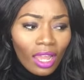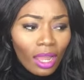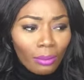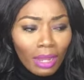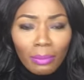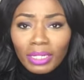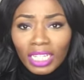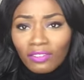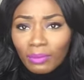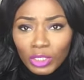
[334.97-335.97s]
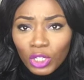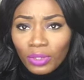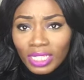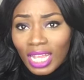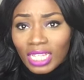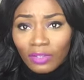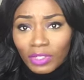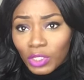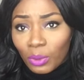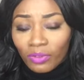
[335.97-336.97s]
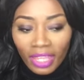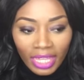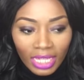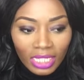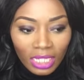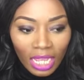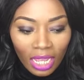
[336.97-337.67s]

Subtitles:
I believe maturity has nothing to do with age,